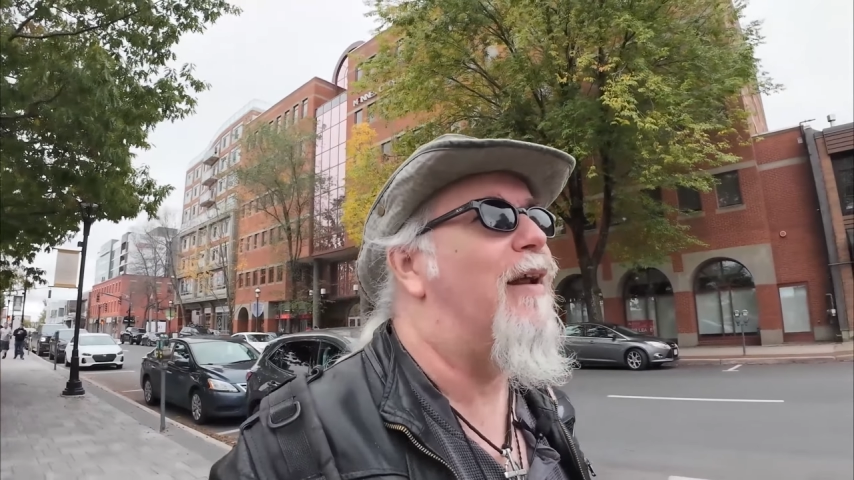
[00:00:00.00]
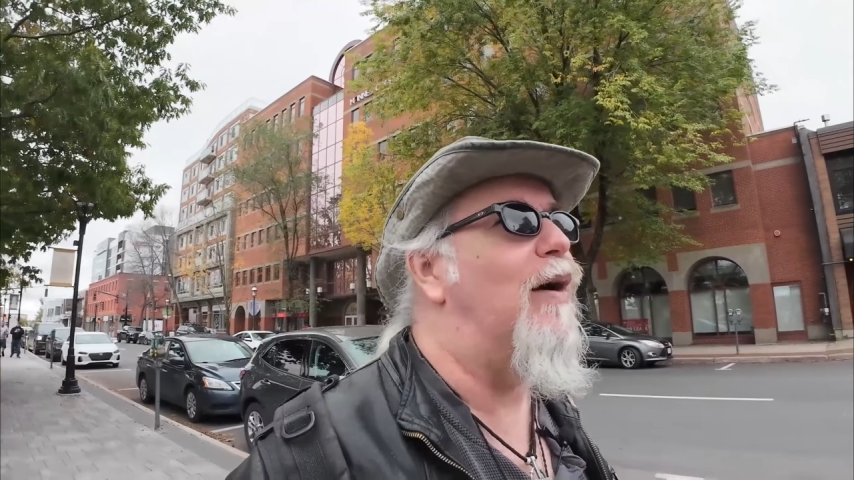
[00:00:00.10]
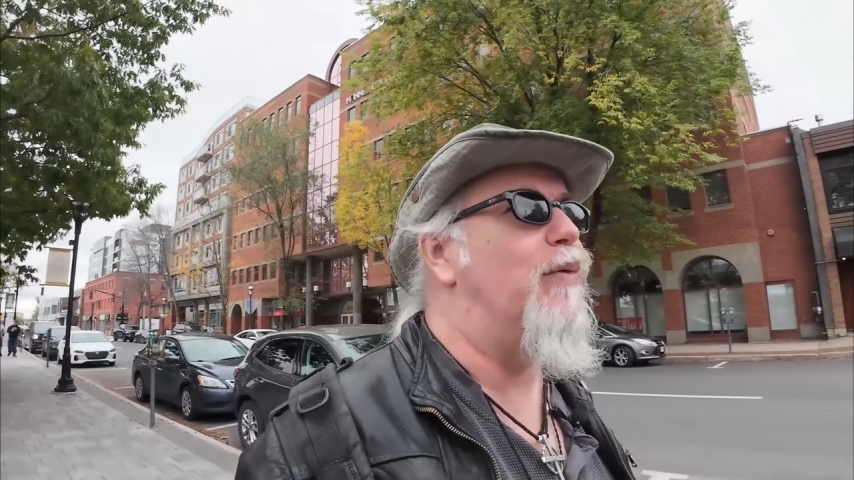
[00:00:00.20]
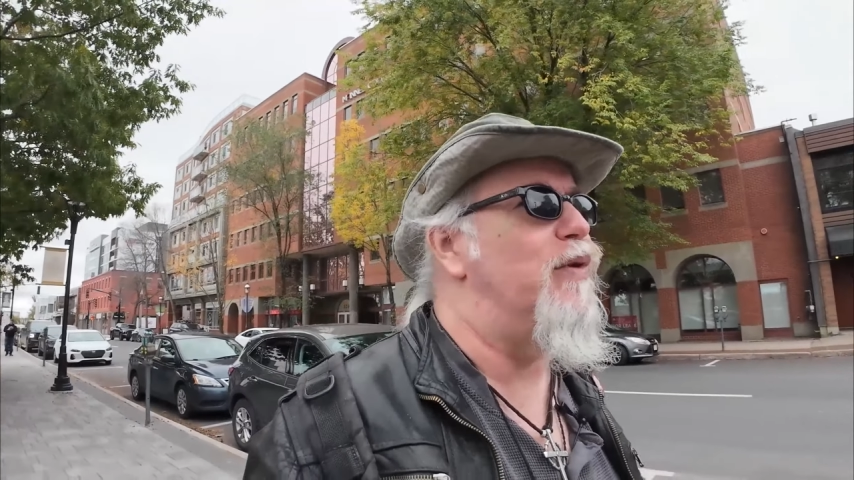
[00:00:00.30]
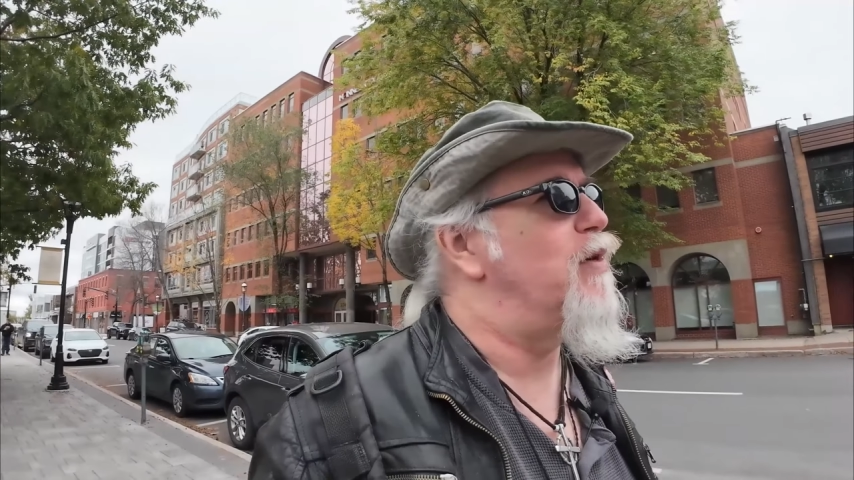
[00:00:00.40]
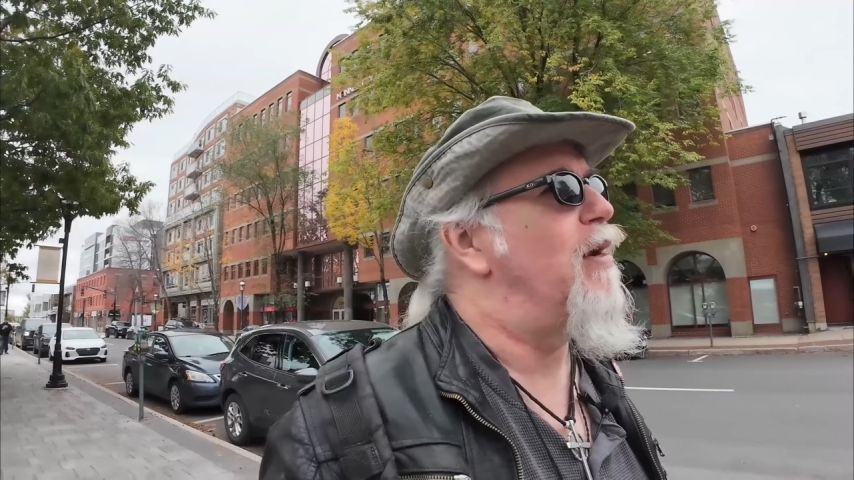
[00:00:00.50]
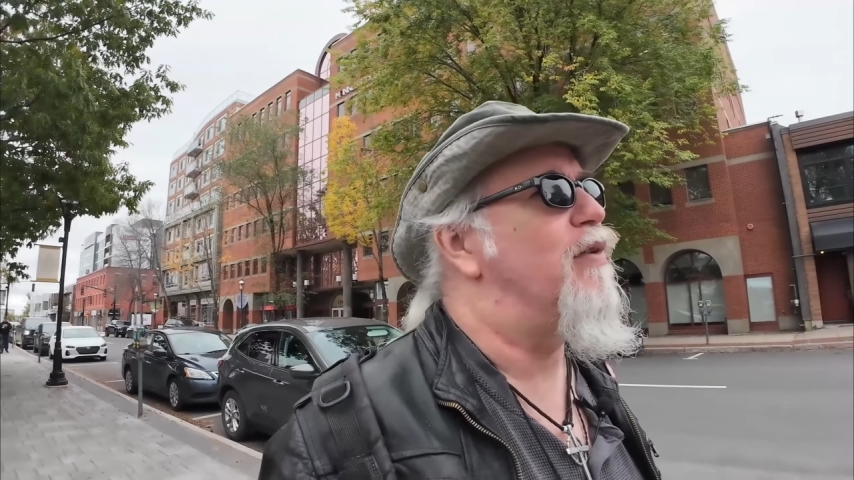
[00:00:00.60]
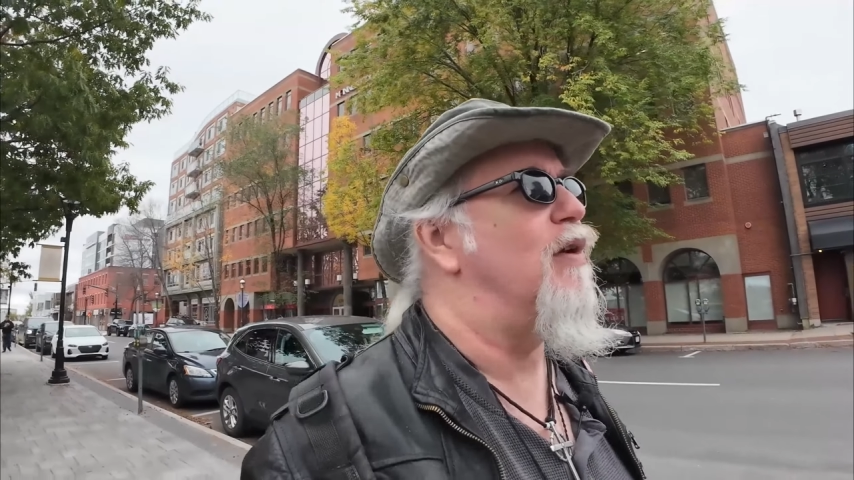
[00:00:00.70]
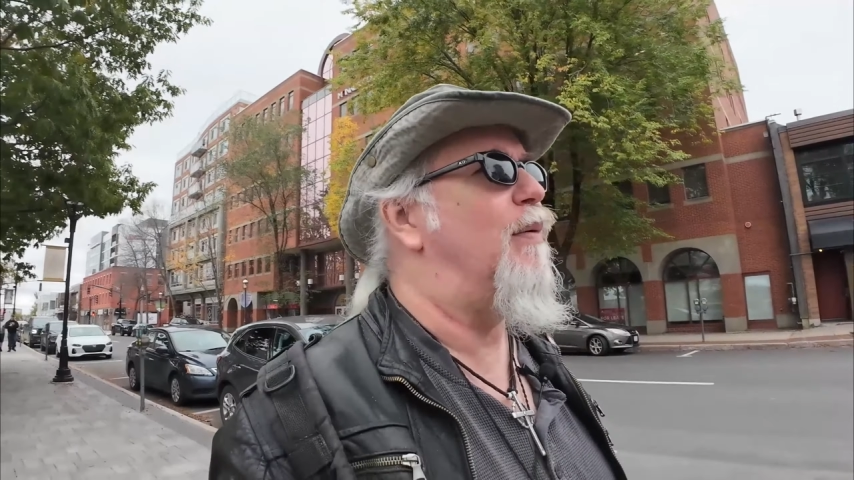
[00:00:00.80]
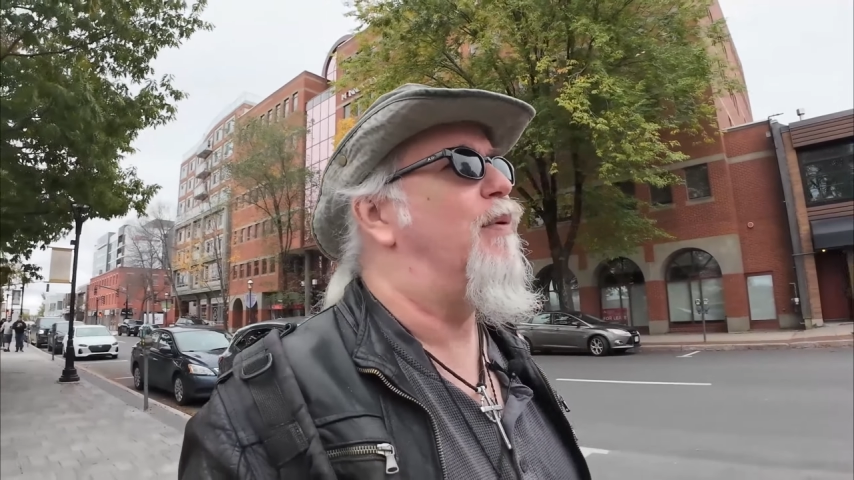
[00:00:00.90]
hours kind
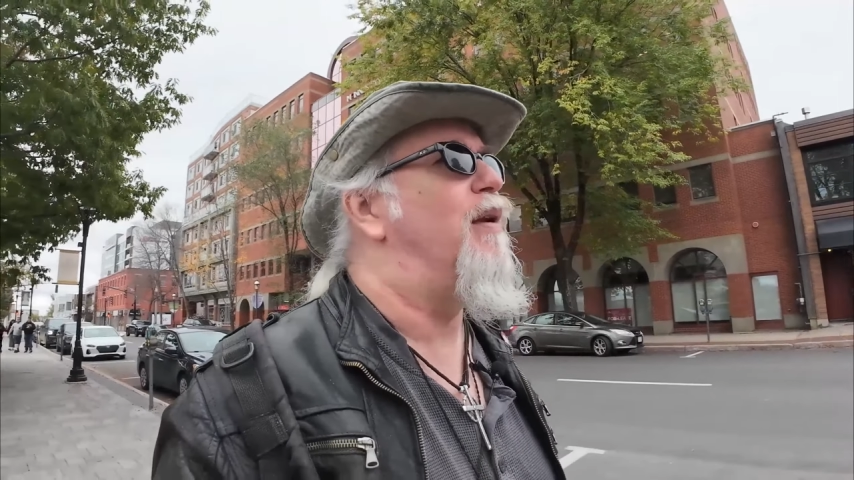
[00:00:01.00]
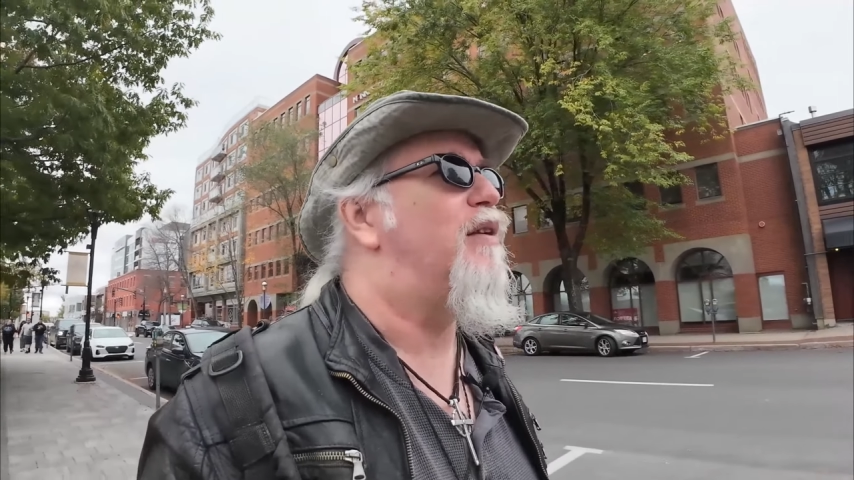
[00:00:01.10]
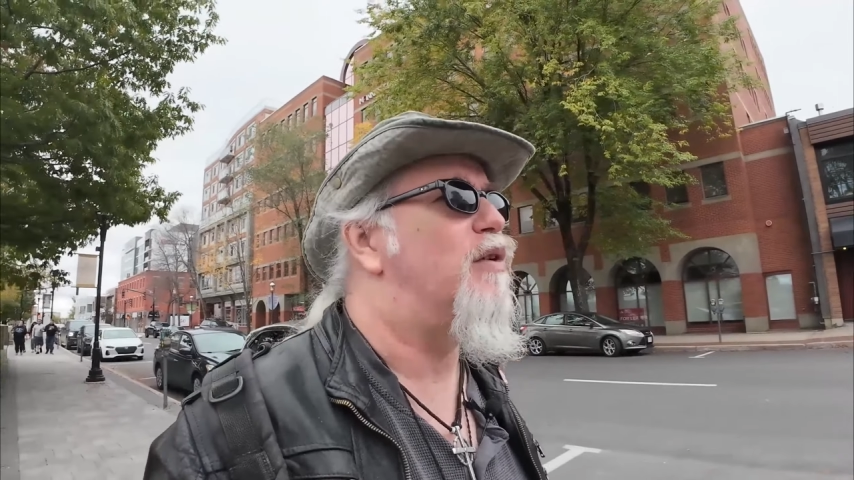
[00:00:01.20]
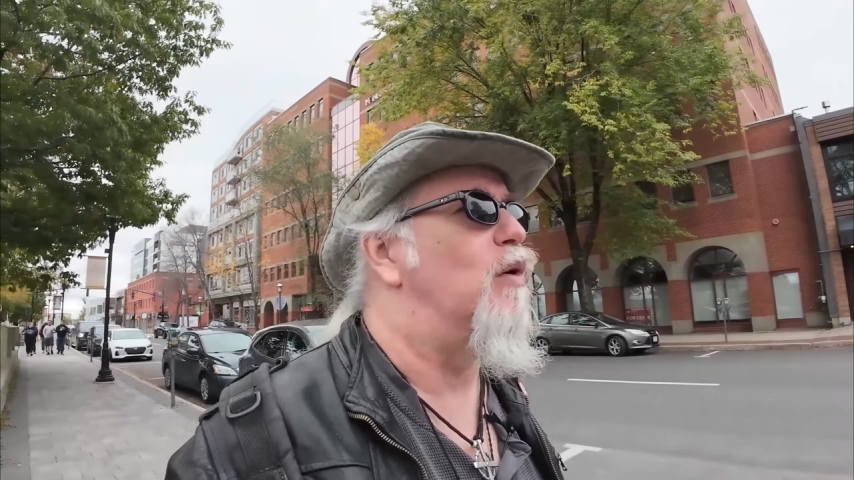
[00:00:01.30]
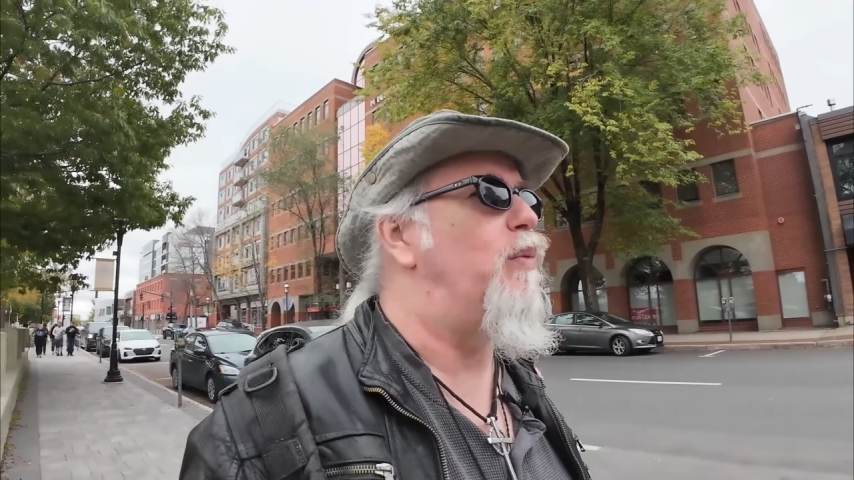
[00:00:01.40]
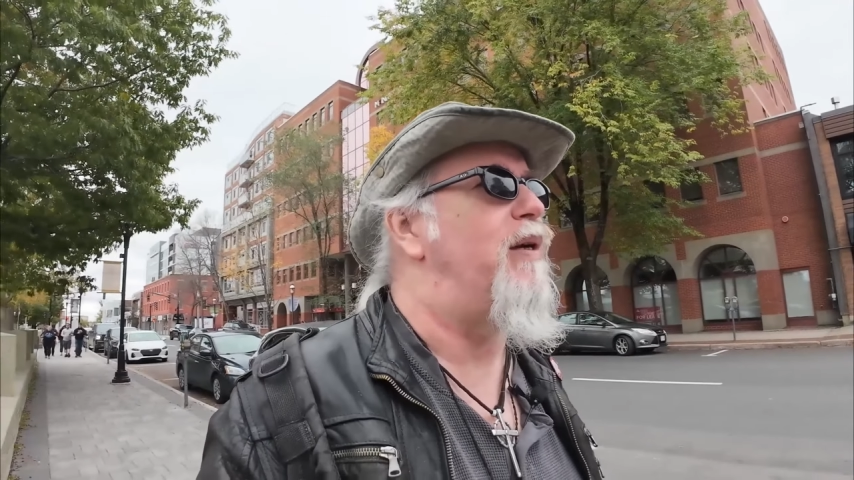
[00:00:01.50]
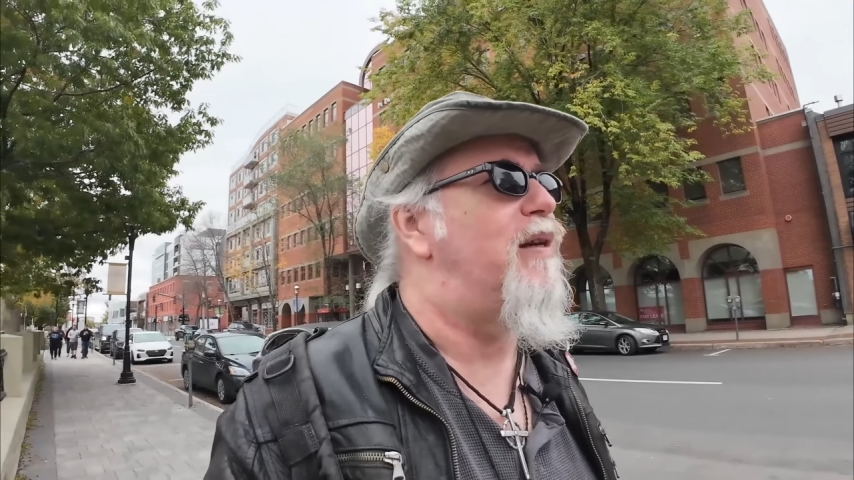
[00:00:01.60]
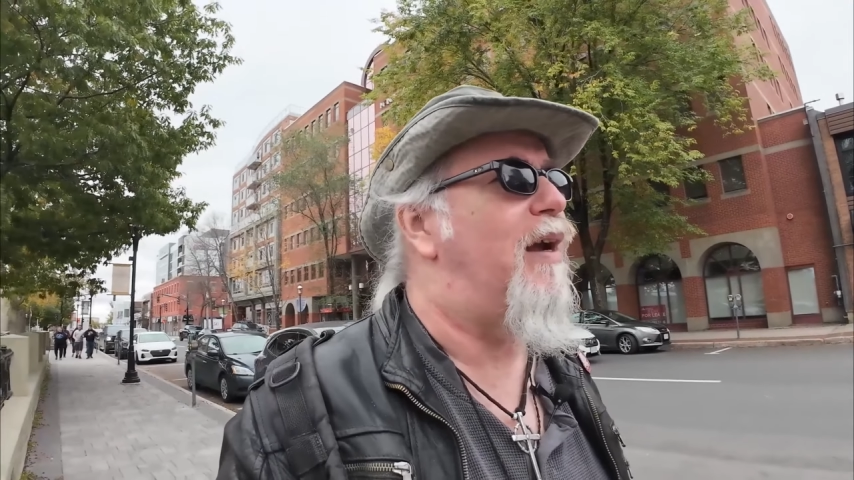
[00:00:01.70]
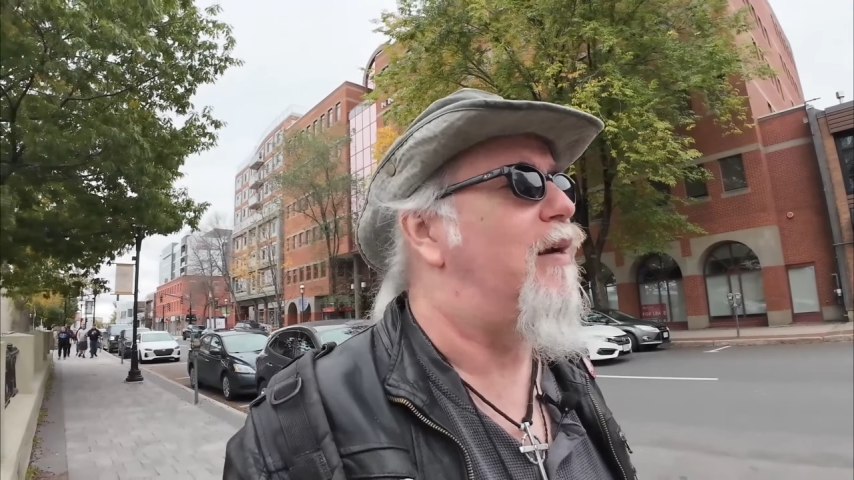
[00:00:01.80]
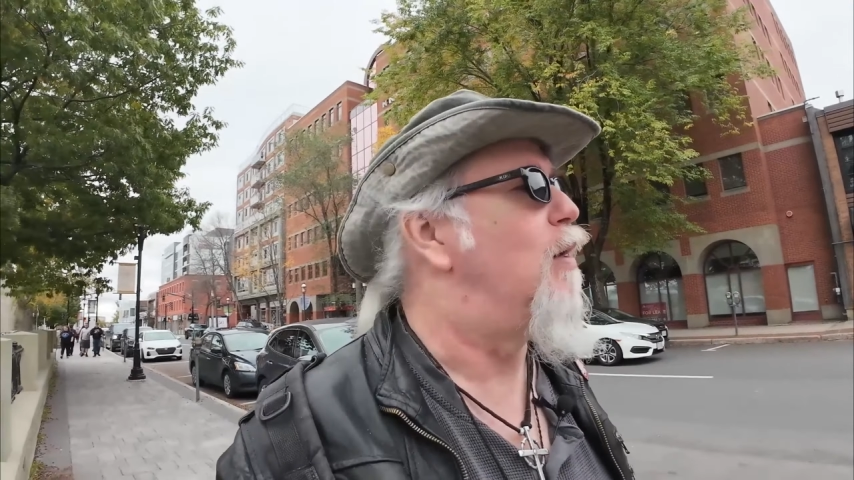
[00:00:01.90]
of stop and they just go to
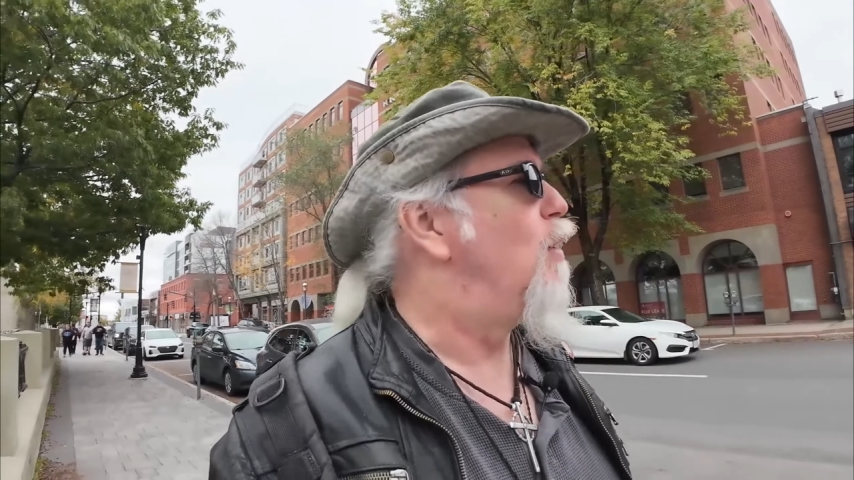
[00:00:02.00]
weekday,